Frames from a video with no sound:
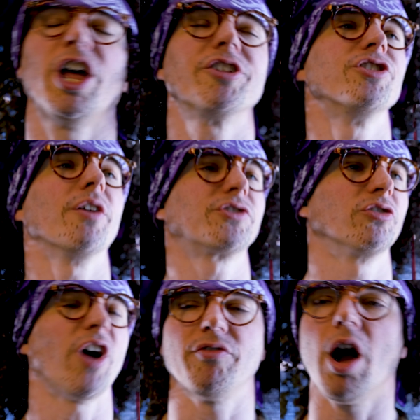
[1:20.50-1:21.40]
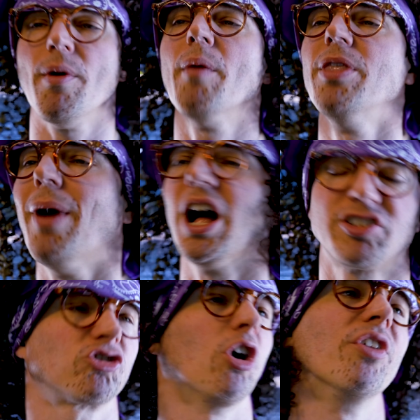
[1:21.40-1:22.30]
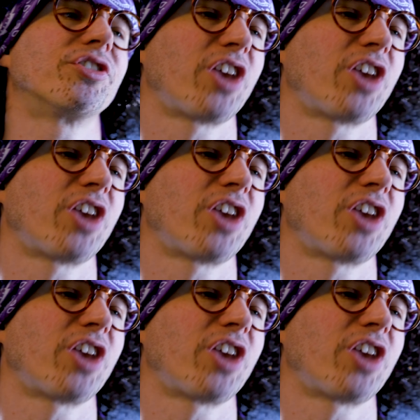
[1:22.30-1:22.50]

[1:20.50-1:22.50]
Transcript: legend of Survivor. I'm, I'm the monster of this